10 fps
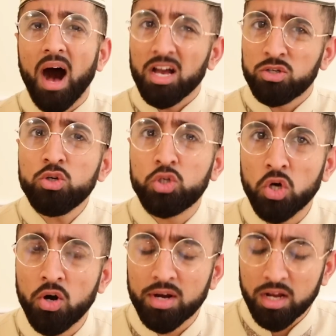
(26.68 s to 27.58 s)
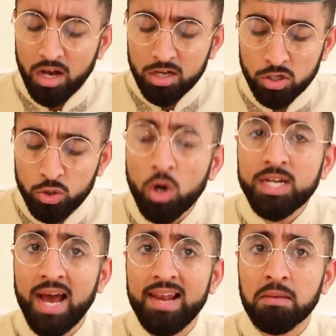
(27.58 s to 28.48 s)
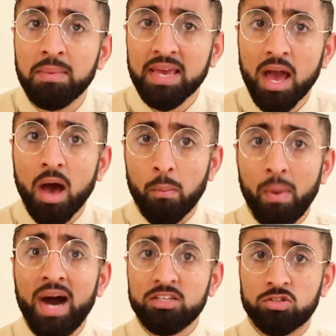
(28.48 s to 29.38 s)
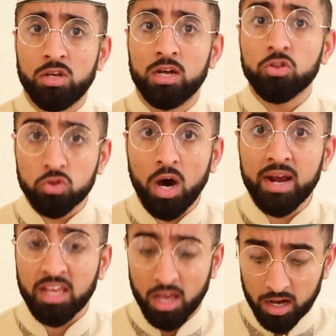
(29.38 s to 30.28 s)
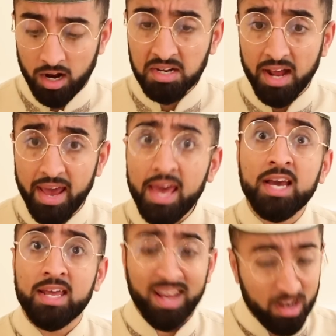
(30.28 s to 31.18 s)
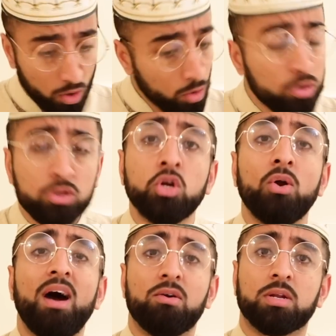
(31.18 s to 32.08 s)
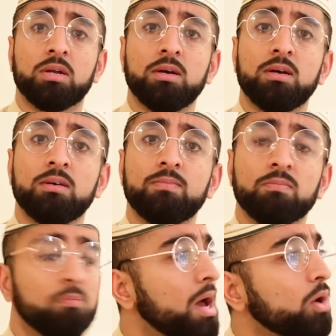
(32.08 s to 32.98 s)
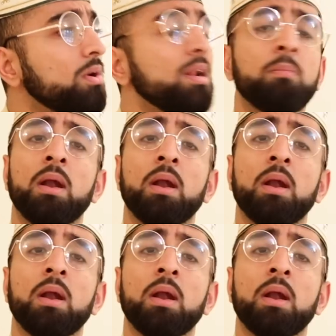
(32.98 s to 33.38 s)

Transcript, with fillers: Are you sure? So you're telling me my son Tariq got A grade all throughout Merkoni